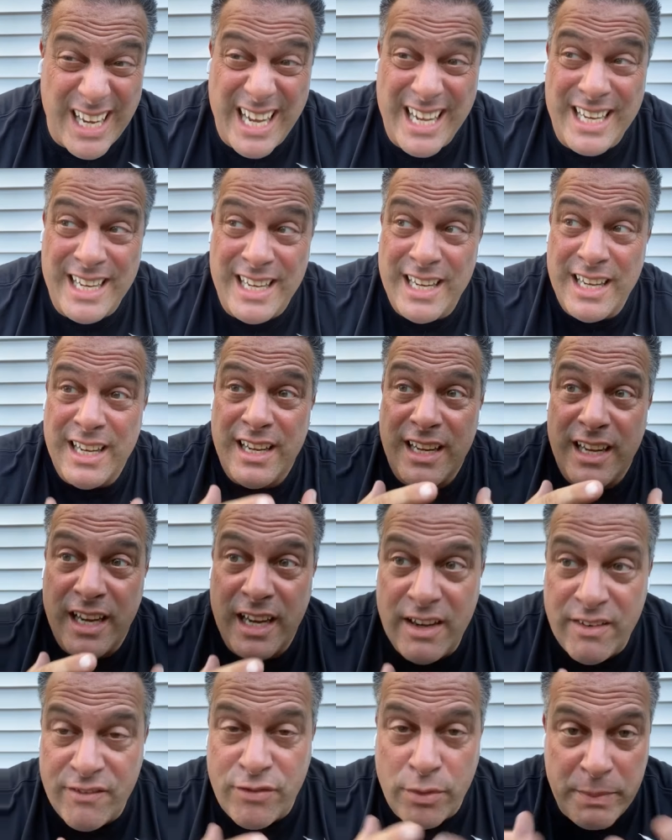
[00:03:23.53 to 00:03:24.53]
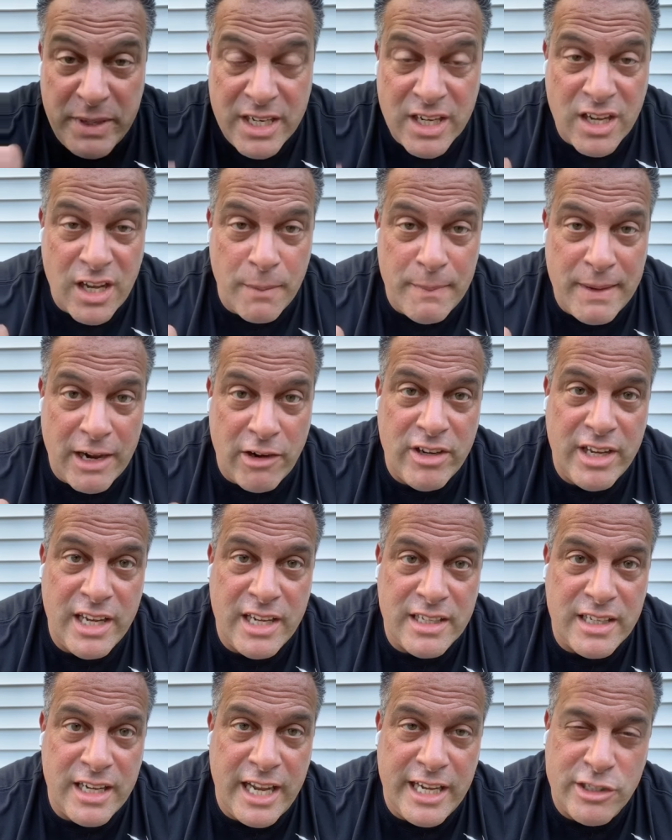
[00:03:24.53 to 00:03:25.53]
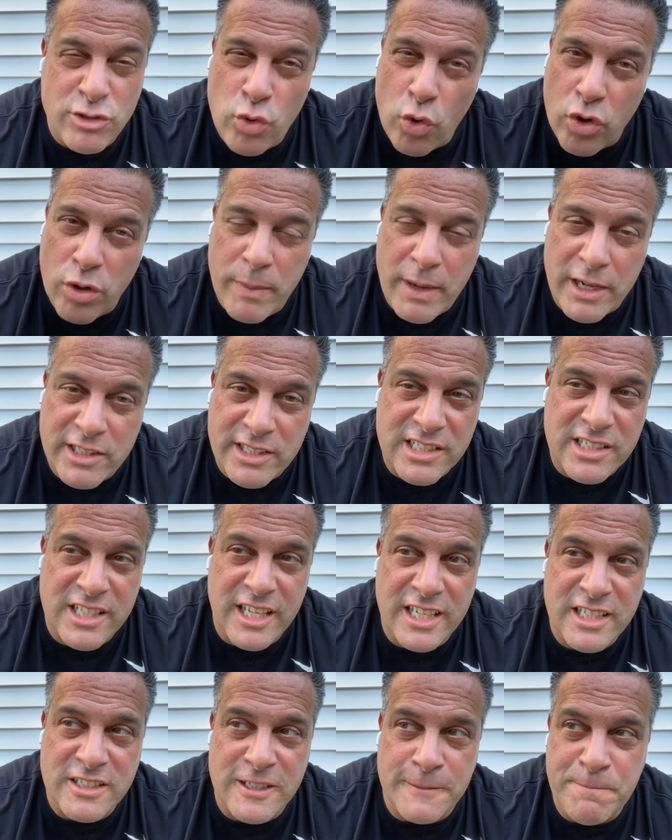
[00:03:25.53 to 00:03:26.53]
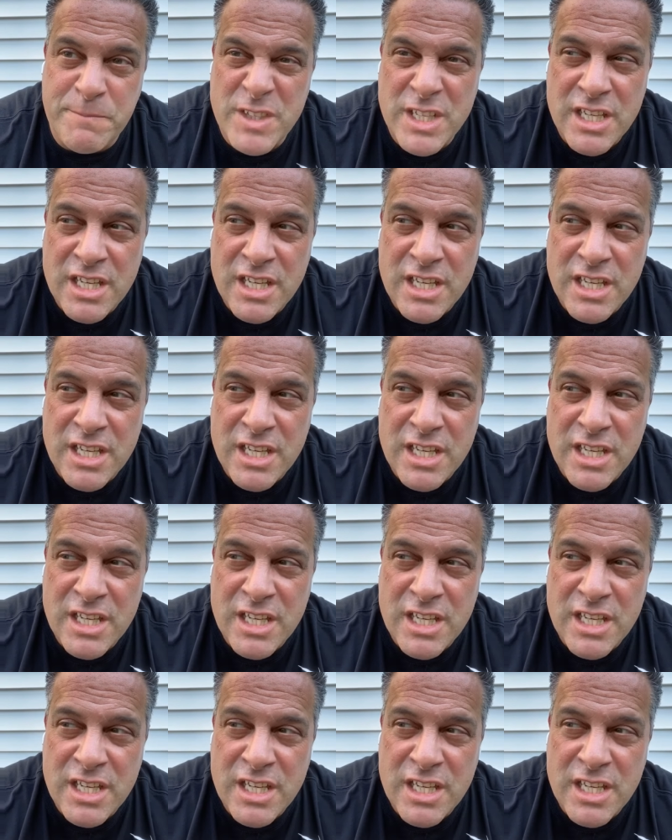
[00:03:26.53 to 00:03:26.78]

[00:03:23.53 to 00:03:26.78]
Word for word: And for me to come out here and, and talk about these things and,